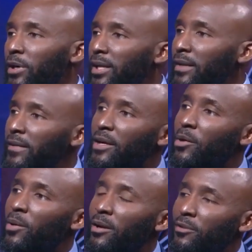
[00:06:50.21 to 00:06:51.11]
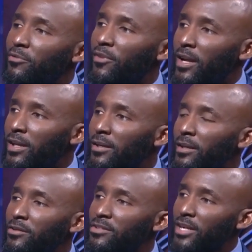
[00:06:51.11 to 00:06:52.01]
Can they go out and find another
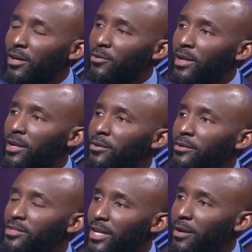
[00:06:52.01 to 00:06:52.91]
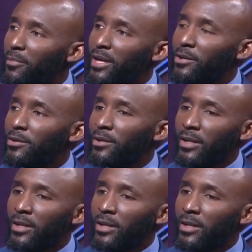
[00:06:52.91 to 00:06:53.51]
shot creator, shot maker,